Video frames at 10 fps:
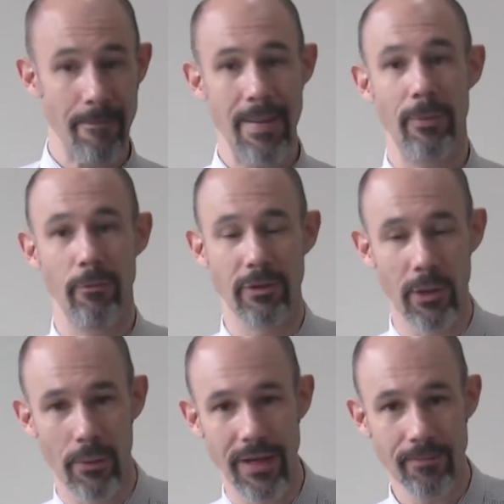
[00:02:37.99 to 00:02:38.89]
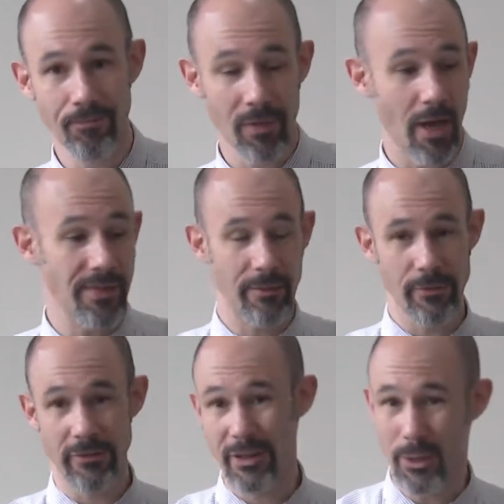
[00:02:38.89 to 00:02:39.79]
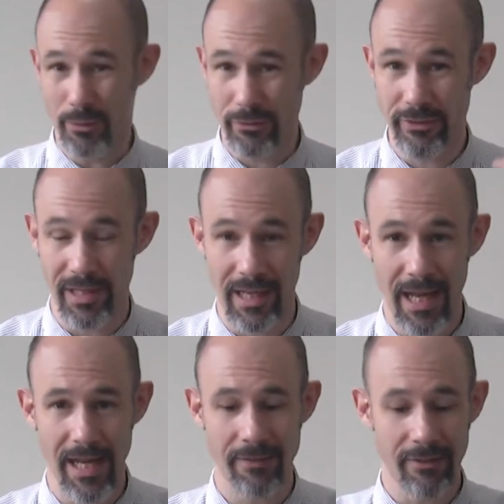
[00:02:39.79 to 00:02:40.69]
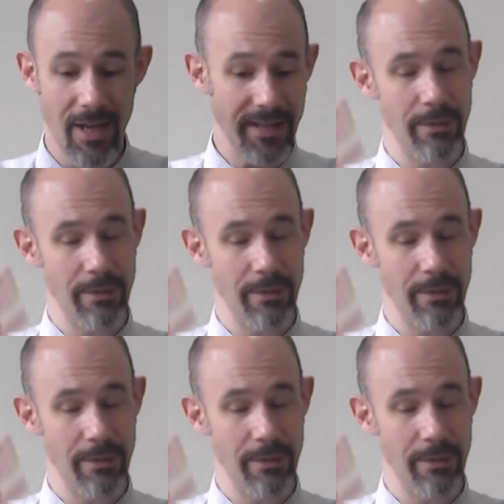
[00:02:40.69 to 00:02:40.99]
People would go in and they would see who was still alive,